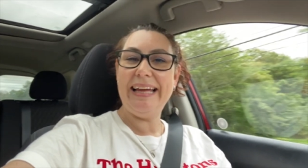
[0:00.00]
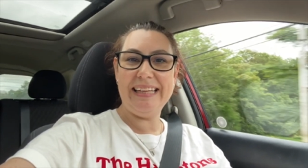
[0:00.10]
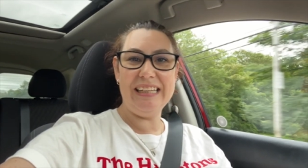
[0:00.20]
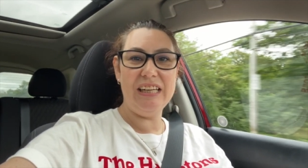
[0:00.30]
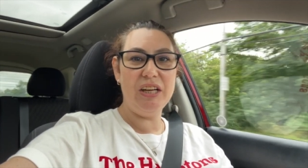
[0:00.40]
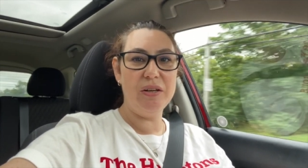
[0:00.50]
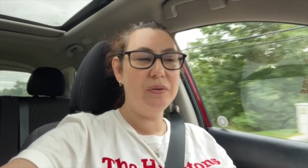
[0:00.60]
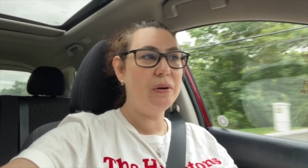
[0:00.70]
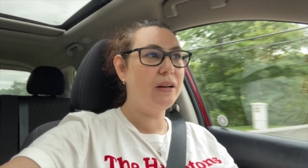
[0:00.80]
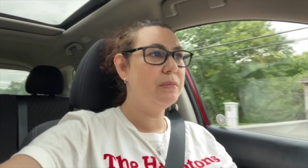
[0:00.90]
Hello,
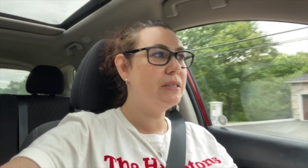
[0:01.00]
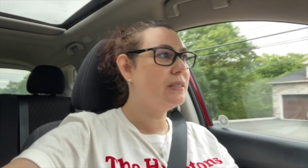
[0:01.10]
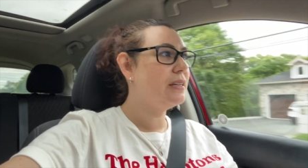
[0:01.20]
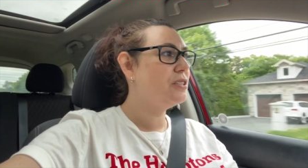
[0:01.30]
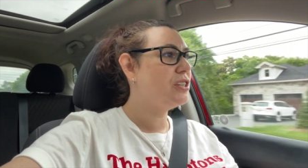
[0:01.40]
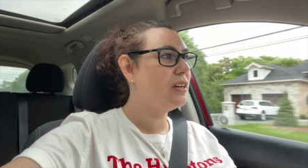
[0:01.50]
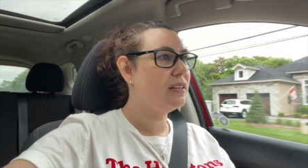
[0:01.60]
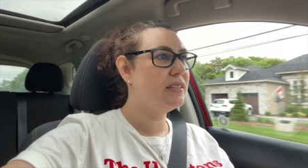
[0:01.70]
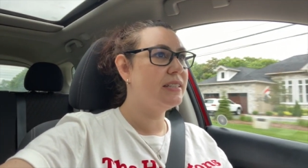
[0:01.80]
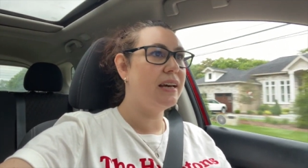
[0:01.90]
I'm in St.
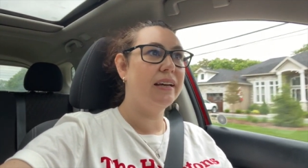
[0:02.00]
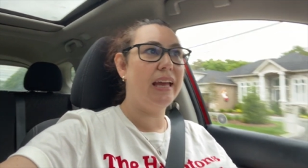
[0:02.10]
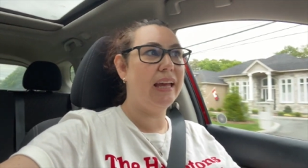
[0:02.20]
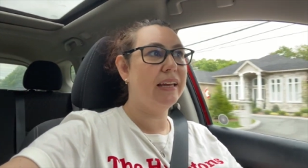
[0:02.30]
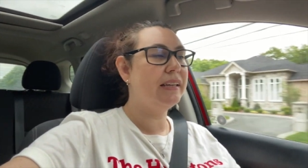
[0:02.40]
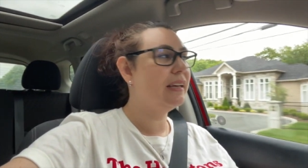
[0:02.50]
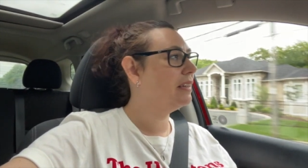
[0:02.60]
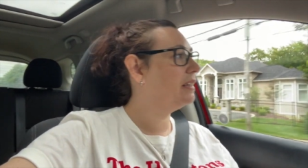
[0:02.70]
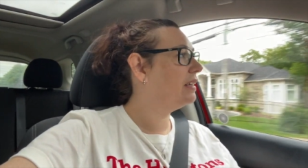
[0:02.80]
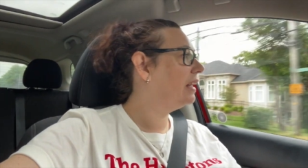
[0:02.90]
John's
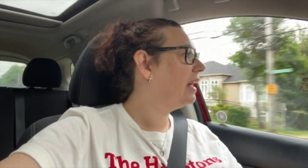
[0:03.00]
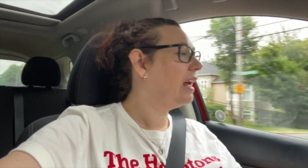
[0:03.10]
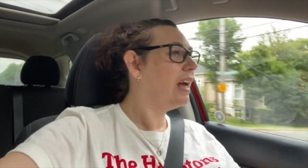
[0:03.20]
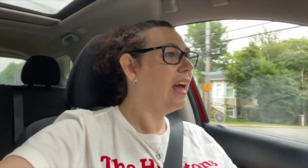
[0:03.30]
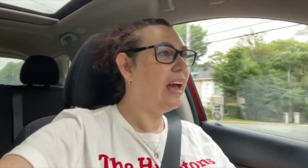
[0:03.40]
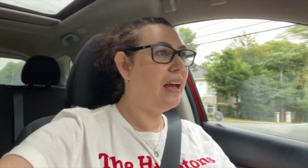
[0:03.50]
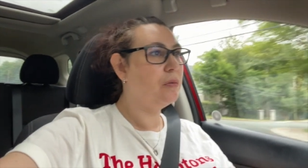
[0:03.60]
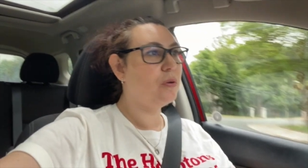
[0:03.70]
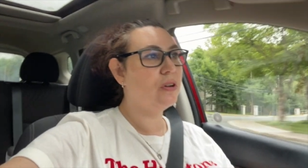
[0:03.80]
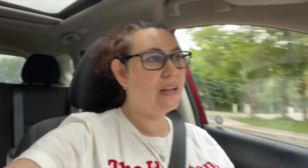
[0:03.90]
again, and
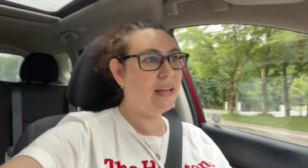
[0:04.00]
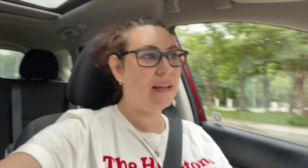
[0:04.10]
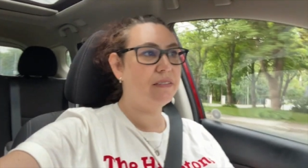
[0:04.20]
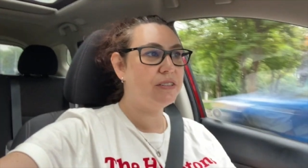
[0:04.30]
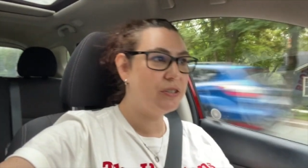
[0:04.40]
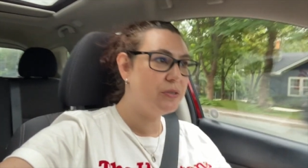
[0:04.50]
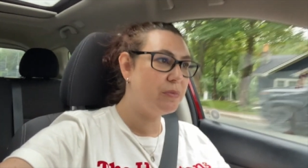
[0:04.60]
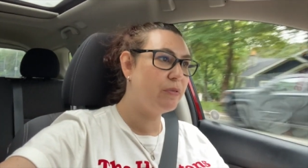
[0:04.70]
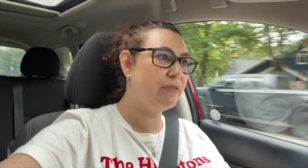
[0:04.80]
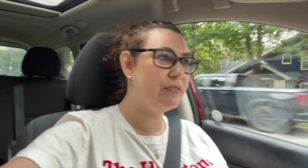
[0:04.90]
we're gonna head out to do some
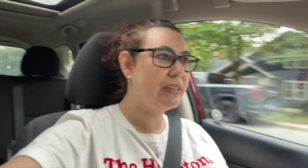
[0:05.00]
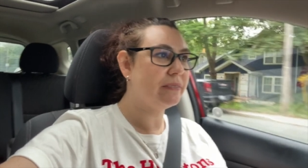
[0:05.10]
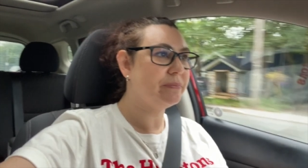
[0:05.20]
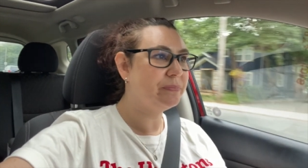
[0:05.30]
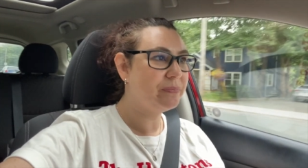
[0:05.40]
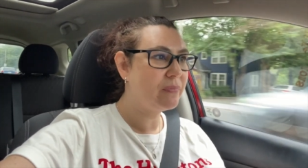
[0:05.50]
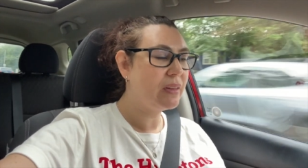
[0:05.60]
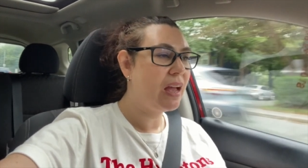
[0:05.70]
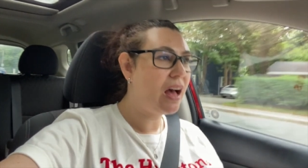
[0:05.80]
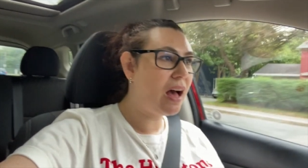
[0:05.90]
thrifting.
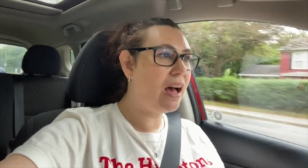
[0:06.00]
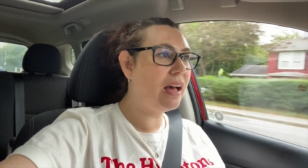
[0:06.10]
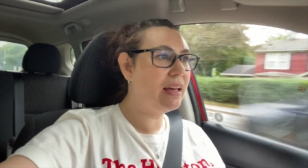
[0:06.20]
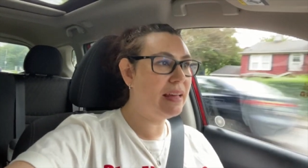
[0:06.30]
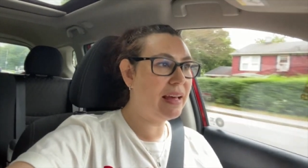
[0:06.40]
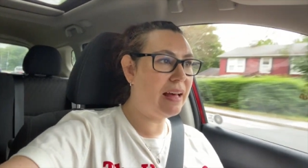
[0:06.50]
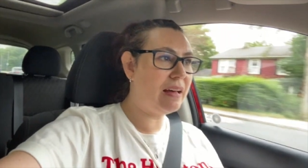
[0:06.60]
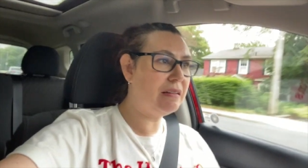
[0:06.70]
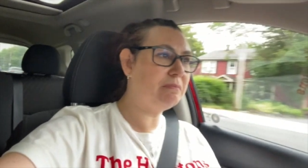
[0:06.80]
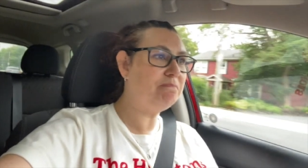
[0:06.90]
I
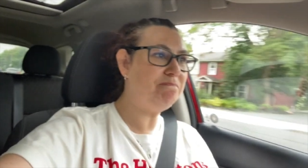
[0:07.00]
um,